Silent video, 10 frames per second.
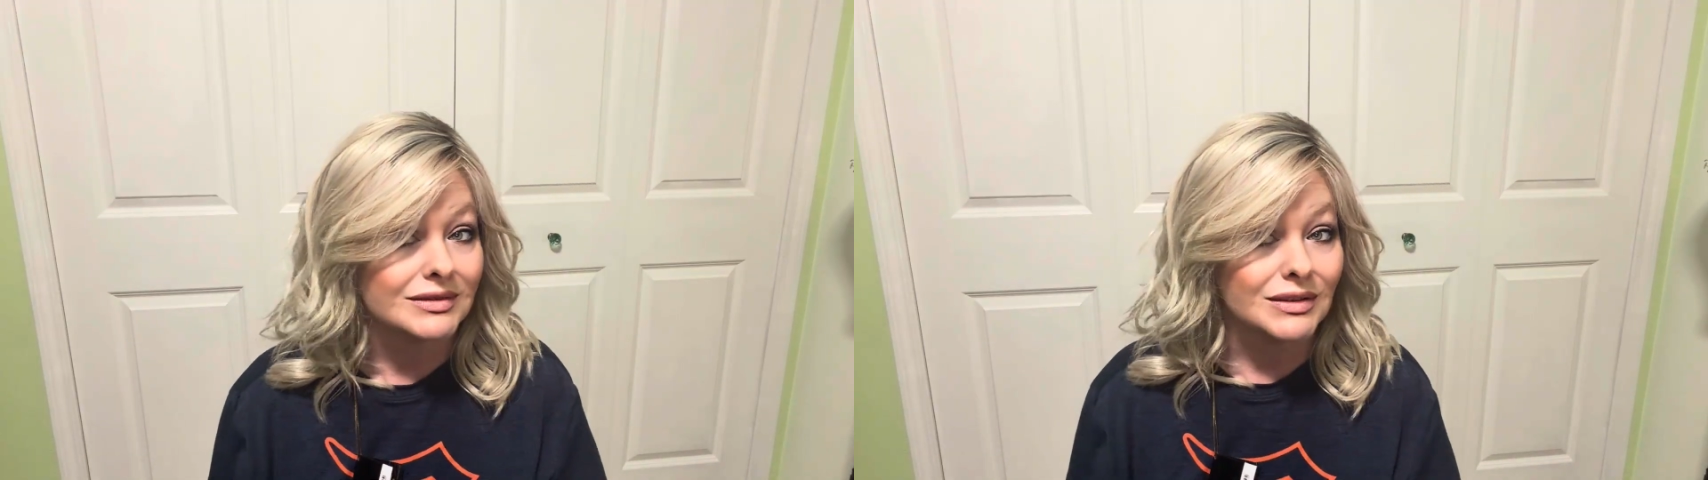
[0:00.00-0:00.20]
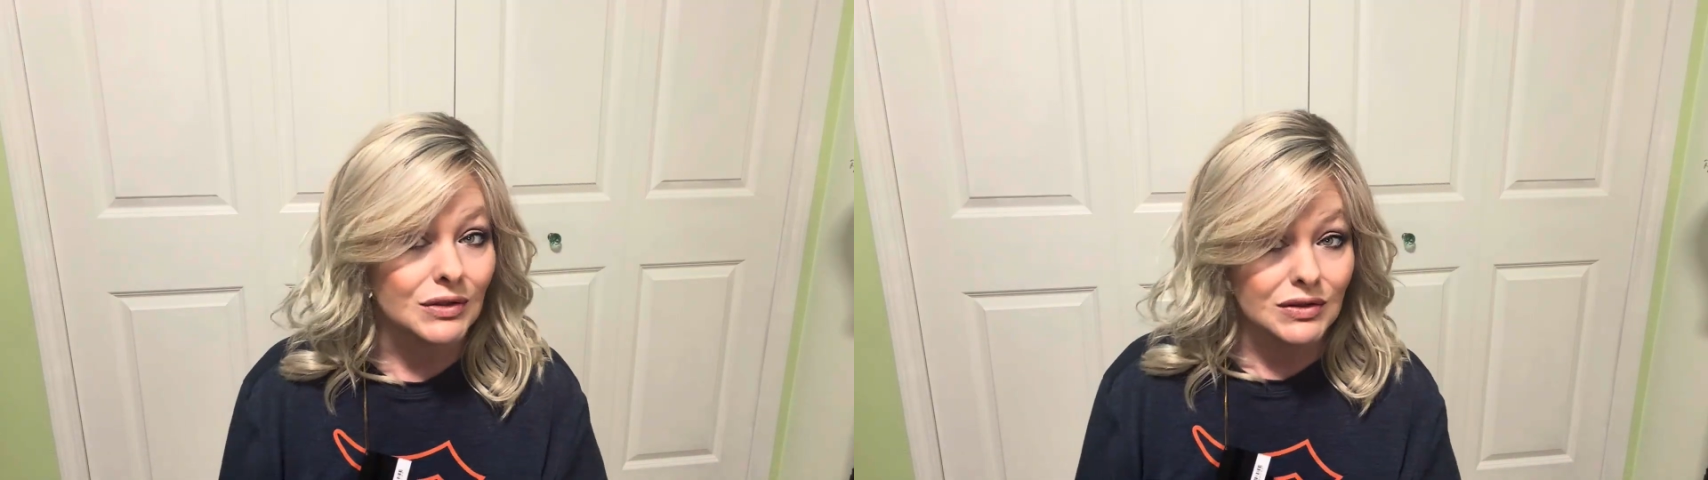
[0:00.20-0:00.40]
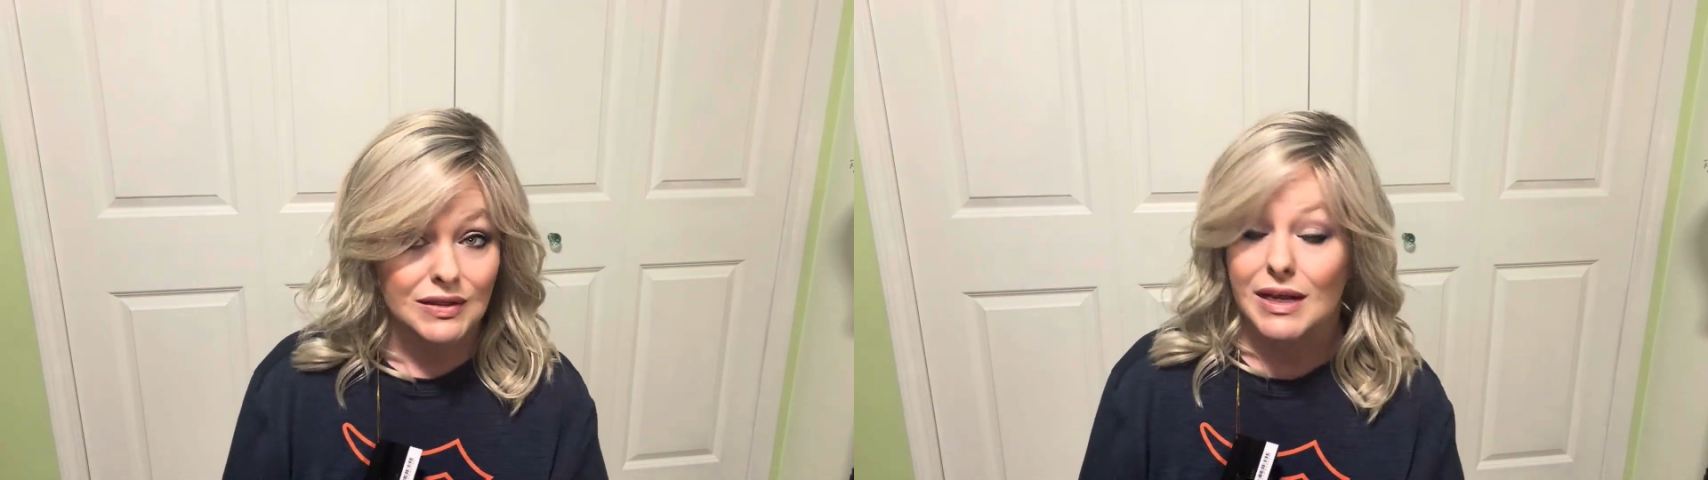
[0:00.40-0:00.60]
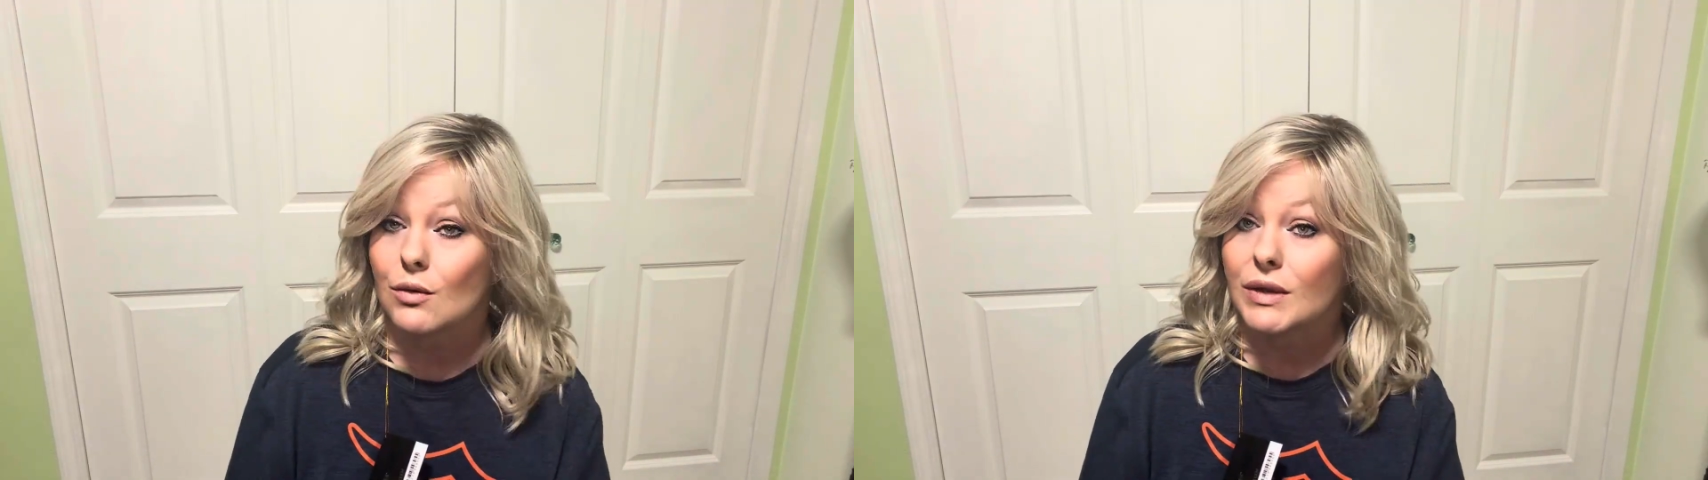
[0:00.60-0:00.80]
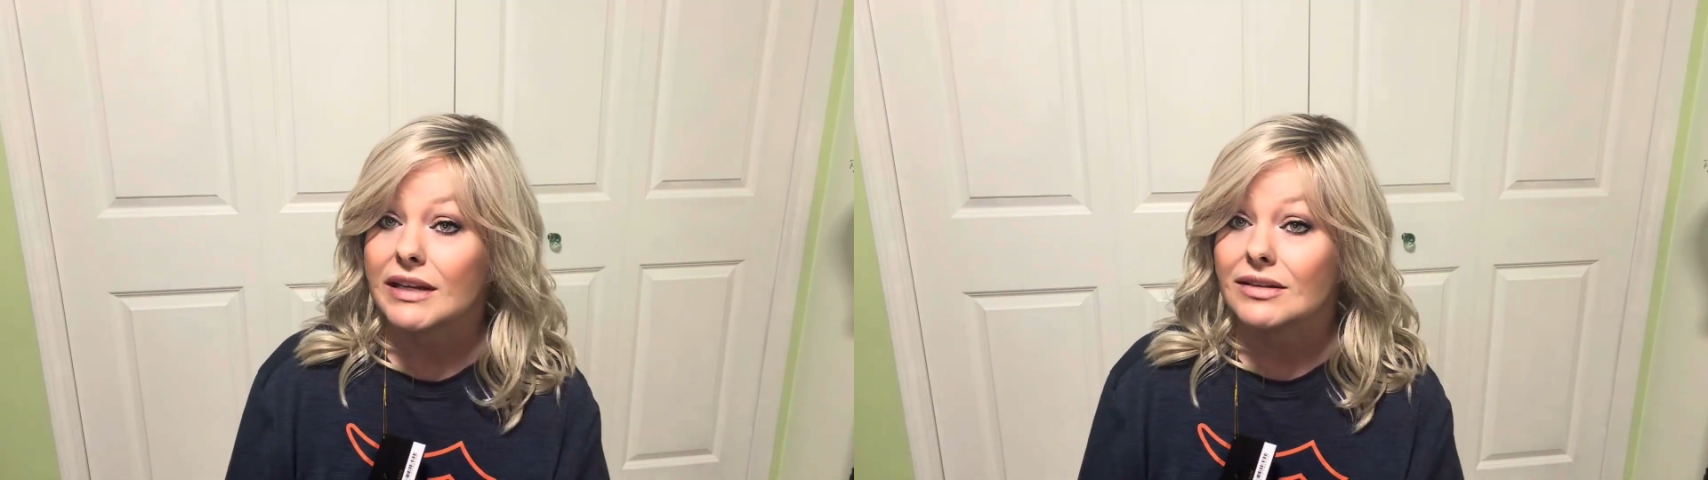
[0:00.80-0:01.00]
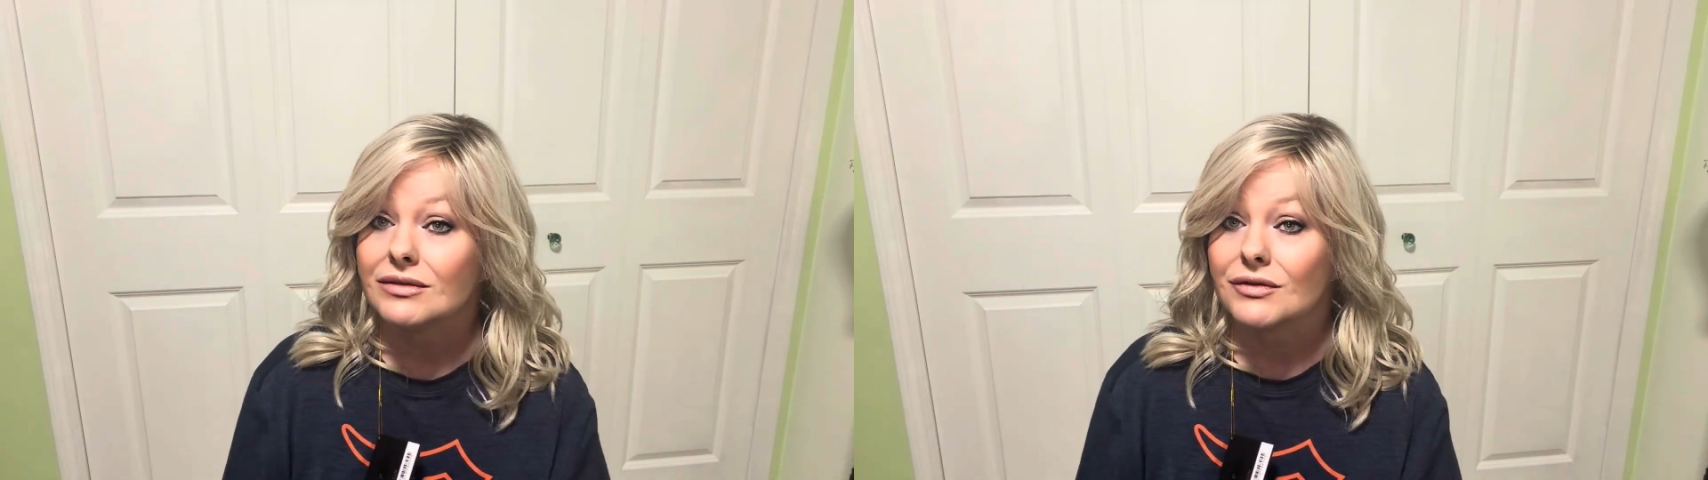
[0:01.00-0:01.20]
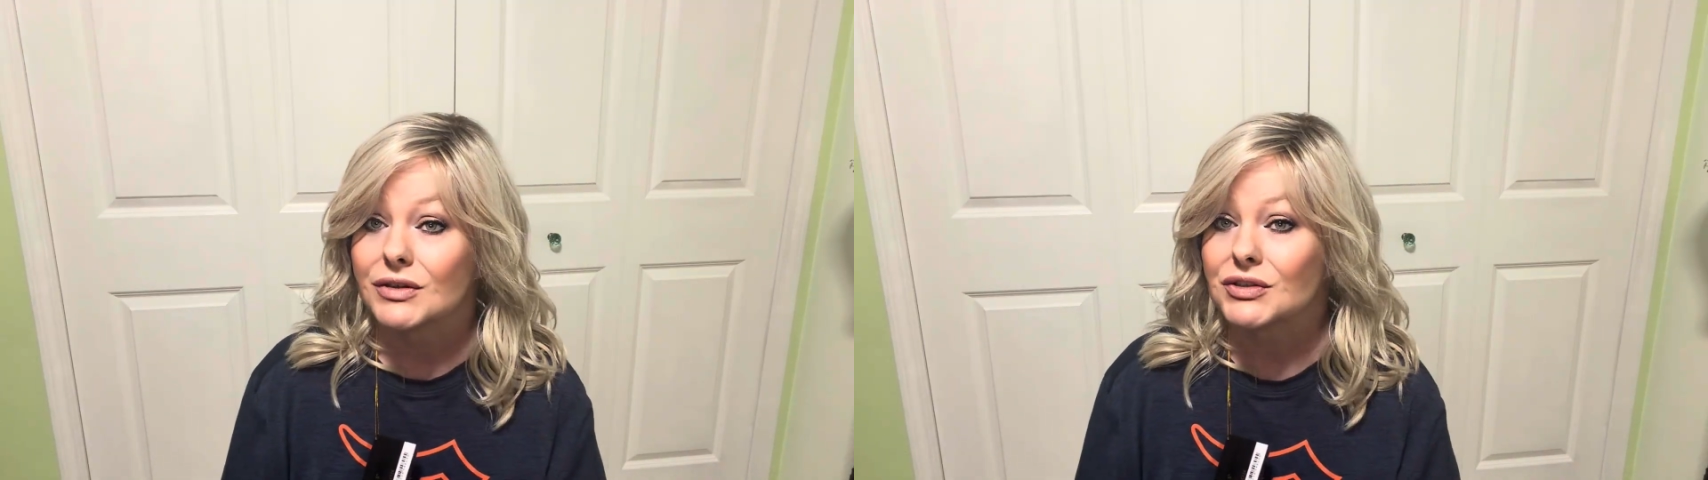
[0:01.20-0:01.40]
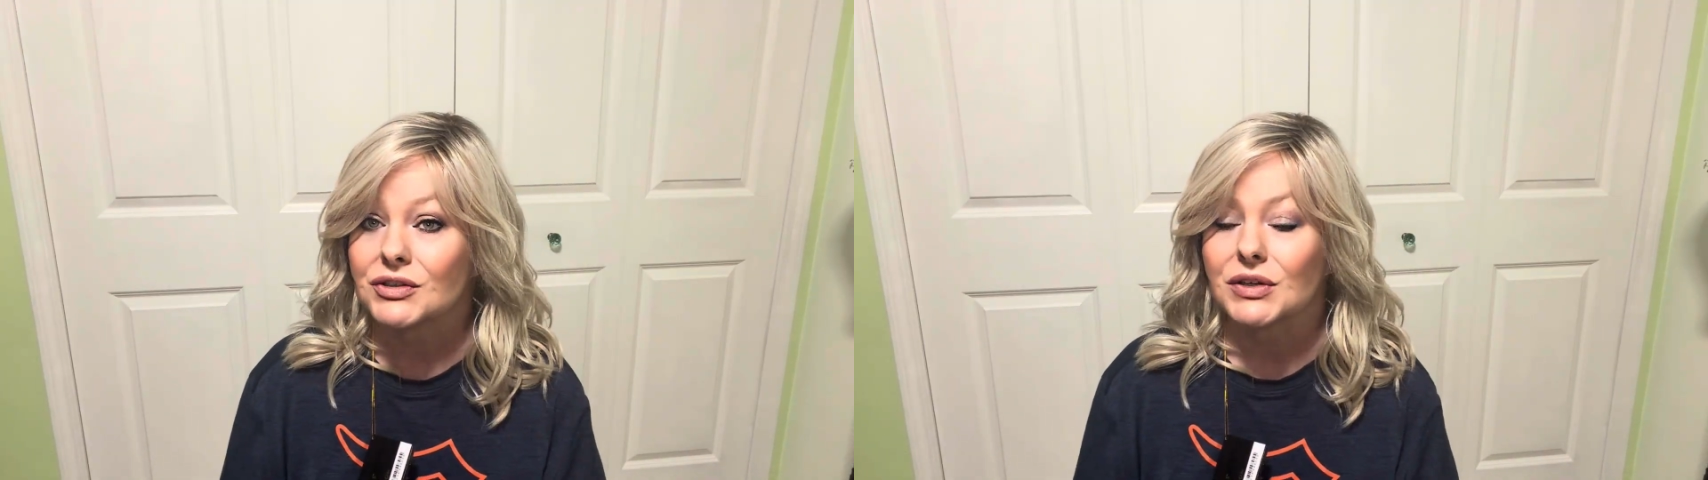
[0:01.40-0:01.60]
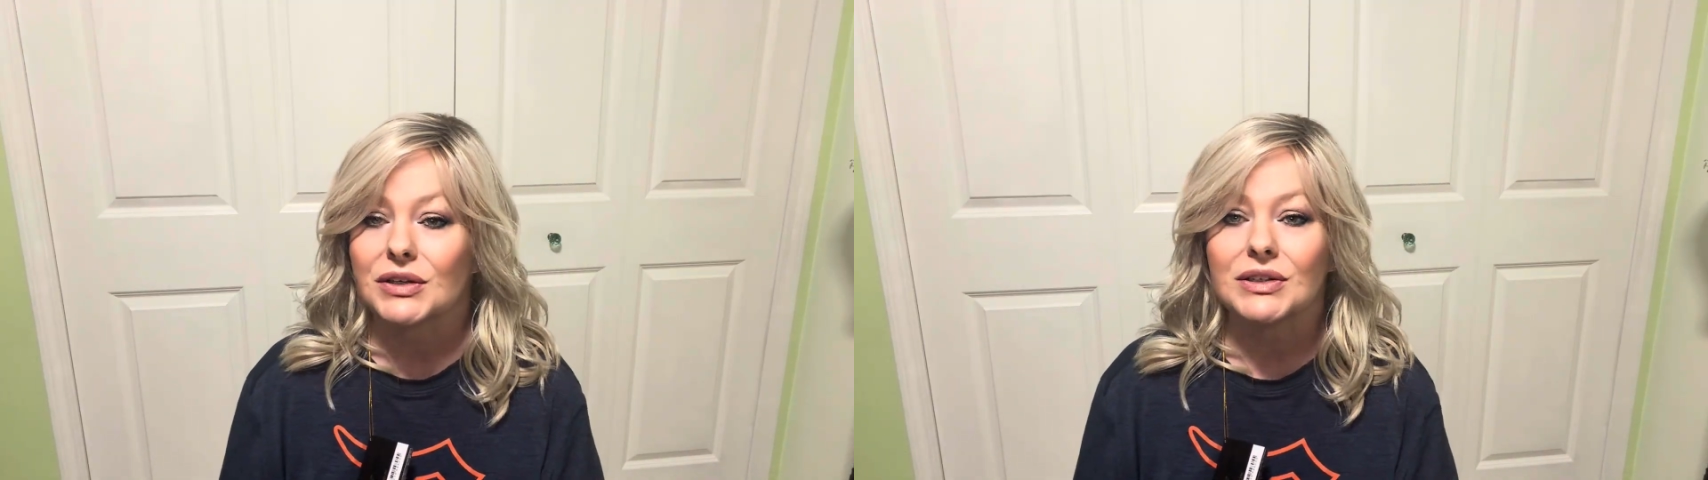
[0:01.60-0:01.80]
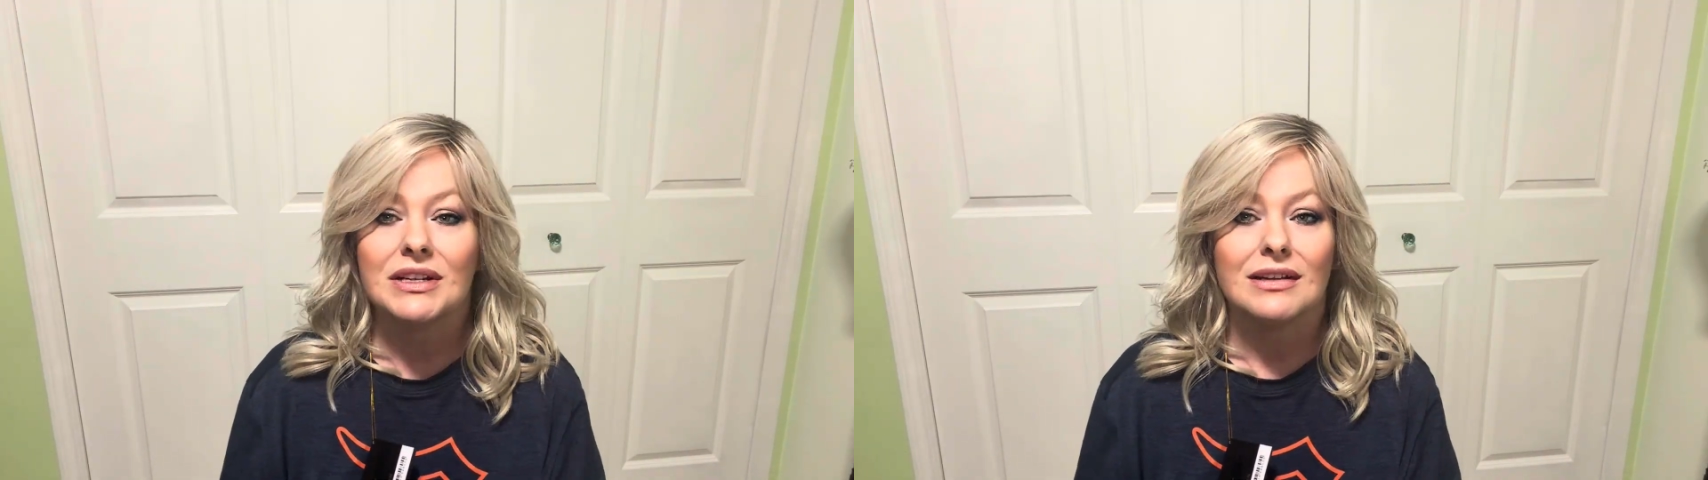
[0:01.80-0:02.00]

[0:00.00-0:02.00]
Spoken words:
Looks like a wig for sure.